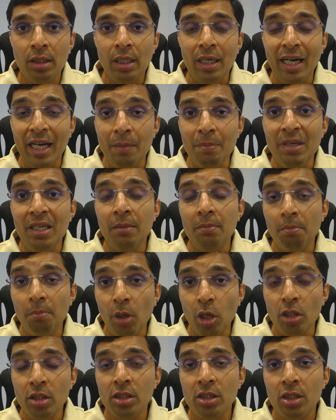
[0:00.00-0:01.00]
I mean
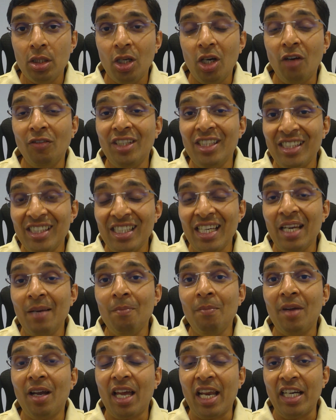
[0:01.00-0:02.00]
bonds of the
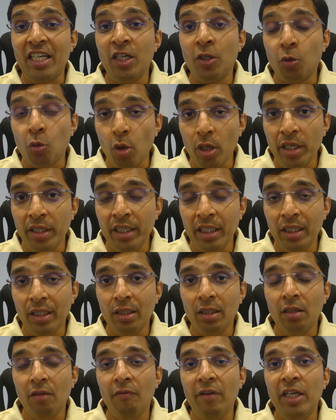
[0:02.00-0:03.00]
same credit
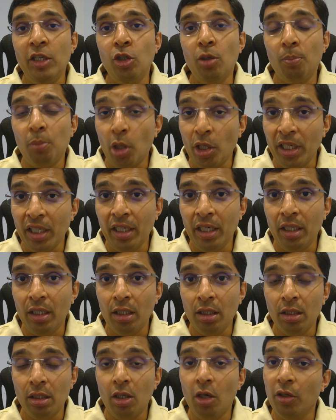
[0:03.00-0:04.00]
quality when you're plotting
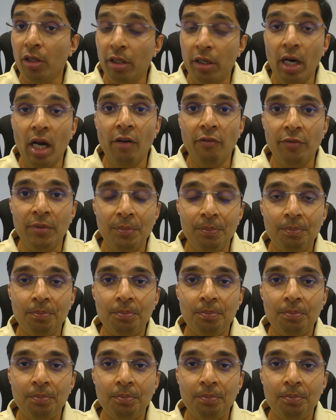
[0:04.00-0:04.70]
it on a graph.